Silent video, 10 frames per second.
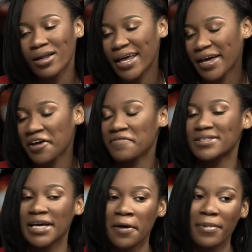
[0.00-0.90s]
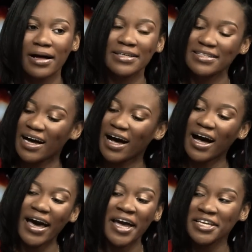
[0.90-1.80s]
Like every time I need
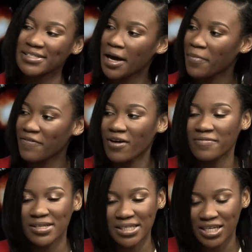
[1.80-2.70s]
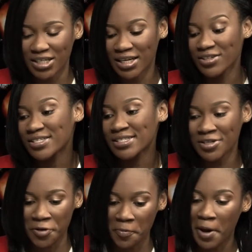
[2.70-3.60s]
any type of conversation, I just
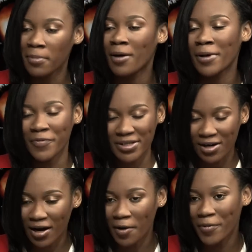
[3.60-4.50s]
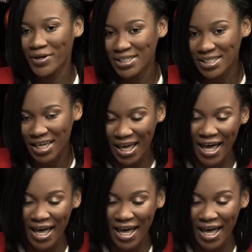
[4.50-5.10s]
sit down with my mom and we talk about it.